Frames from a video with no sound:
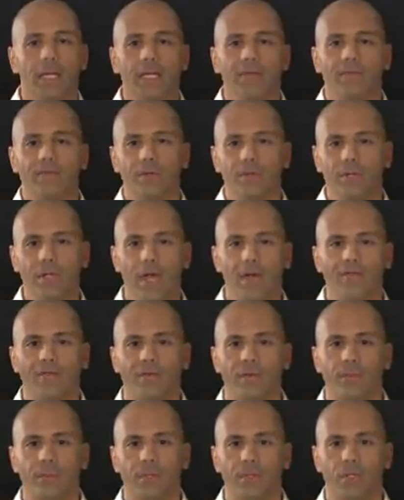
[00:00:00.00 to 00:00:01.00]
If you're not
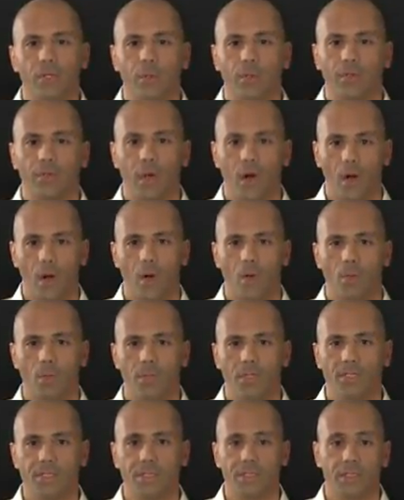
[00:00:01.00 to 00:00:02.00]
familiar with the home
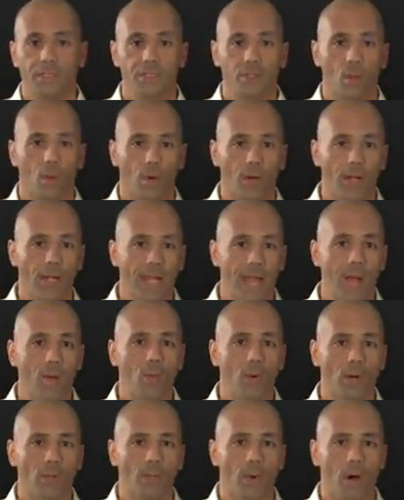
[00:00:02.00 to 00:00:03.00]
business or
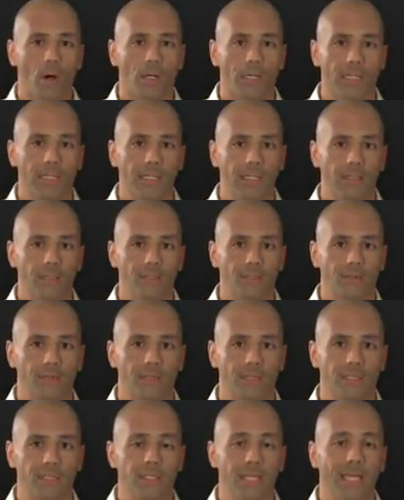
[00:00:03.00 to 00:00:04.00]
network marketing
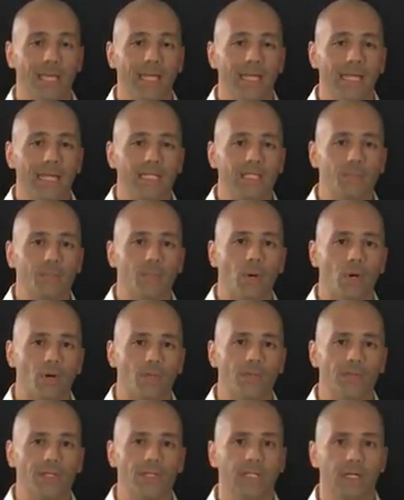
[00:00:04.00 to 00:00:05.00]
industries, it's
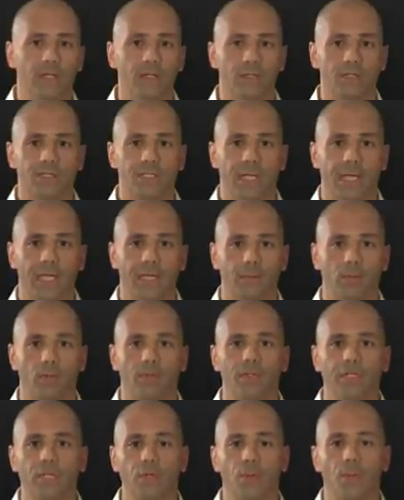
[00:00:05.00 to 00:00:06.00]
perfectly understandable
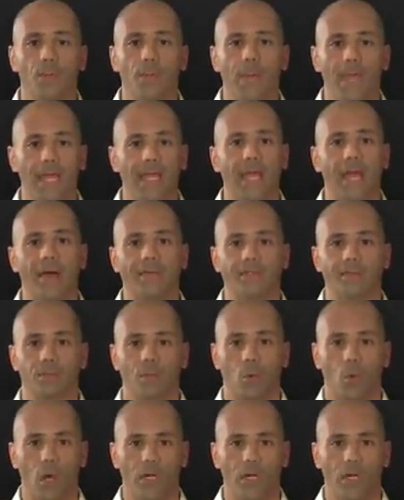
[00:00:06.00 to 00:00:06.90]
that you may have some